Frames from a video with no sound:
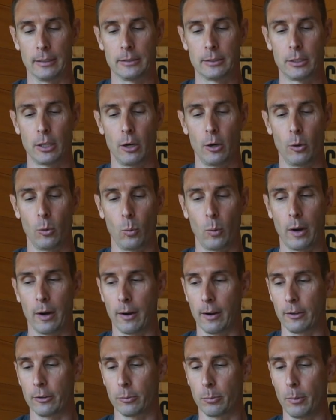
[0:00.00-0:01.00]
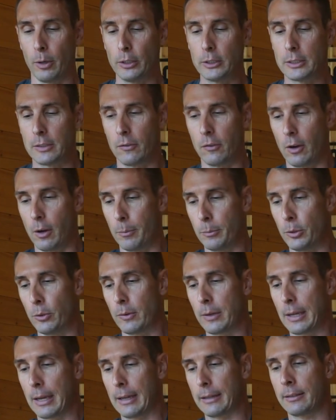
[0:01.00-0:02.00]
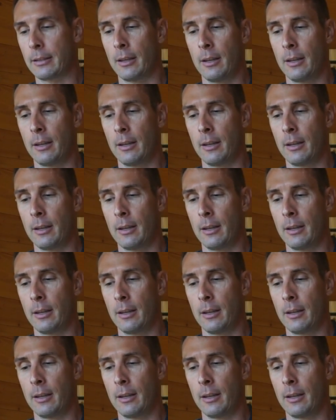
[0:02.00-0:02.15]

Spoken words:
So whereas most of them you